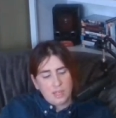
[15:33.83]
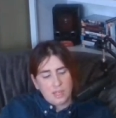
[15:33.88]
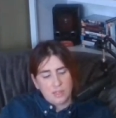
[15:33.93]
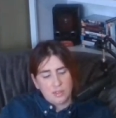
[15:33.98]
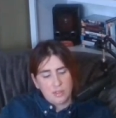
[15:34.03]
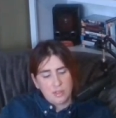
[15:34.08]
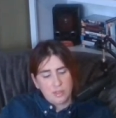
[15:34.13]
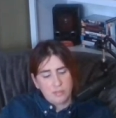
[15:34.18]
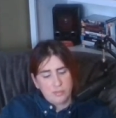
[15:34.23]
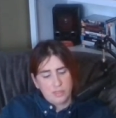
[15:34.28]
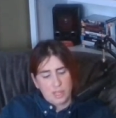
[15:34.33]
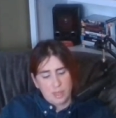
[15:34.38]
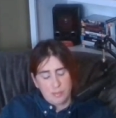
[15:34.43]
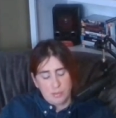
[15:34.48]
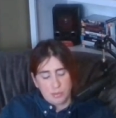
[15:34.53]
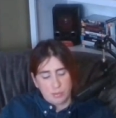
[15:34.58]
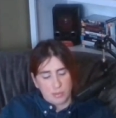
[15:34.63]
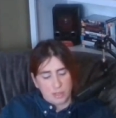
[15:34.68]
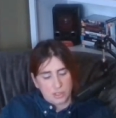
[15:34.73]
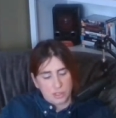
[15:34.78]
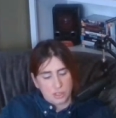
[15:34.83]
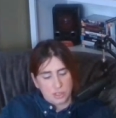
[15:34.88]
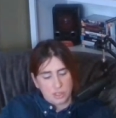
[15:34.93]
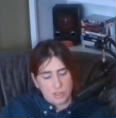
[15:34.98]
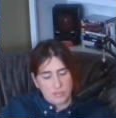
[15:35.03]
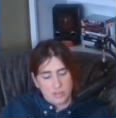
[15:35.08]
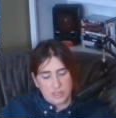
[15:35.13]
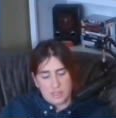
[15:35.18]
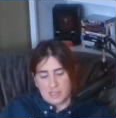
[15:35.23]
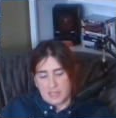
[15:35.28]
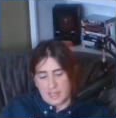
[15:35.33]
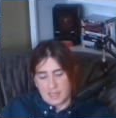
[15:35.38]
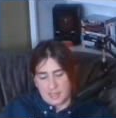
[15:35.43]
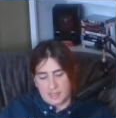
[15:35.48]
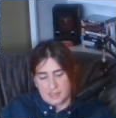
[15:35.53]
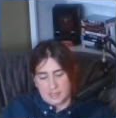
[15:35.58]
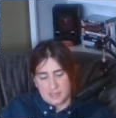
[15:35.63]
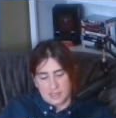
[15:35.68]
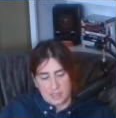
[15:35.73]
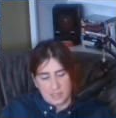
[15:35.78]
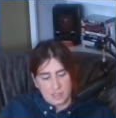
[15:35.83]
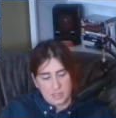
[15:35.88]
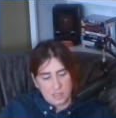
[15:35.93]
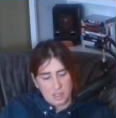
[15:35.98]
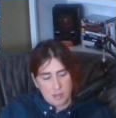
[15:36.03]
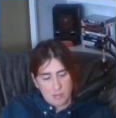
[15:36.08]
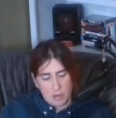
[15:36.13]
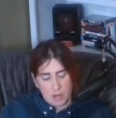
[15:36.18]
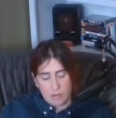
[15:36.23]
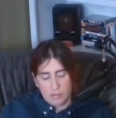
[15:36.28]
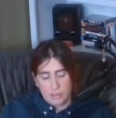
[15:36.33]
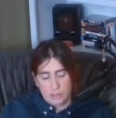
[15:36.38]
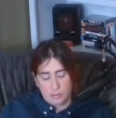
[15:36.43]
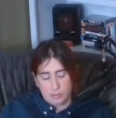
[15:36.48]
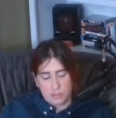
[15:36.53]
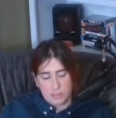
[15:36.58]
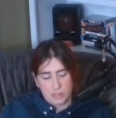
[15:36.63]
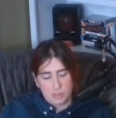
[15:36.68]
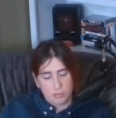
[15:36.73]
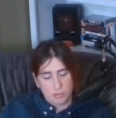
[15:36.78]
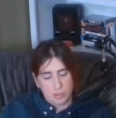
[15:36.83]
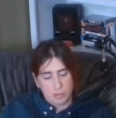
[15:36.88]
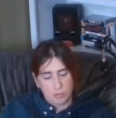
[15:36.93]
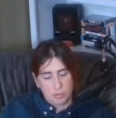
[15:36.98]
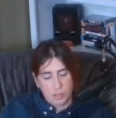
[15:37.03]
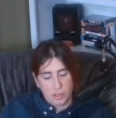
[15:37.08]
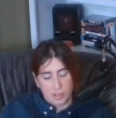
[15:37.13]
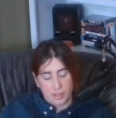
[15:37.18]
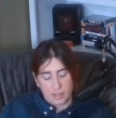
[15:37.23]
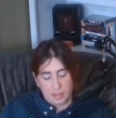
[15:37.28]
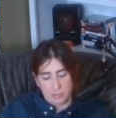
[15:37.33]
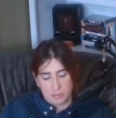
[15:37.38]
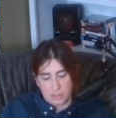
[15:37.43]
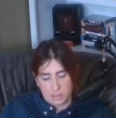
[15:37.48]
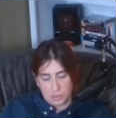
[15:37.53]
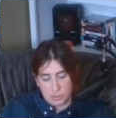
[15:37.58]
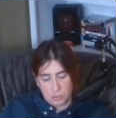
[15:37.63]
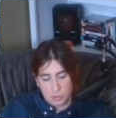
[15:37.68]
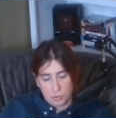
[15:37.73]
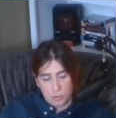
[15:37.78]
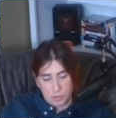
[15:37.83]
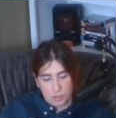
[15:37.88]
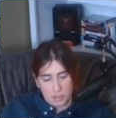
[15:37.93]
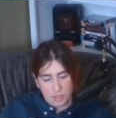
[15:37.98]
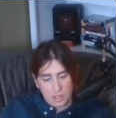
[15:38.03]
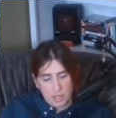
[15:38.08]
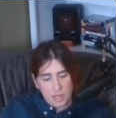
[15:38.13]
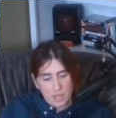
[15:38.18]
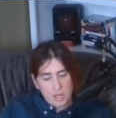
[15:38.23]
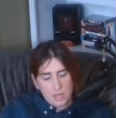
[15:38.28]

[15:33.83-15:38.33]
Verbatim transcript: I don't have time to watch TV, Diana said. I'm always busy with work and with school.